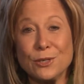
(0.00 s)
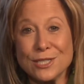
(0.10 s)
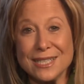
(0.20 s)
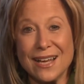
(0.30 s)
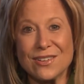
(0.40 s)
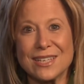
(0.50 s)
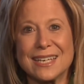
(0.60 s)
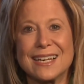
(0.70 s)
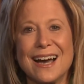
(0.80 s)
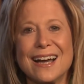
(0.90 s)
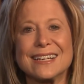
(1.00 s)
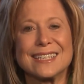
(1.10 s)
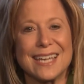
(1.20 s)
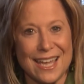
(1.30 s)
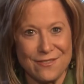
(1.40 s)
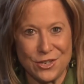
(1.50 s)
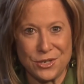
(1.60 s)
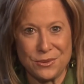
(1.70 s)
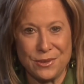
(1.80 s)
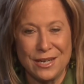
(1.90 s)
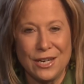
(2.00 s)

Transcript: personality God gave you.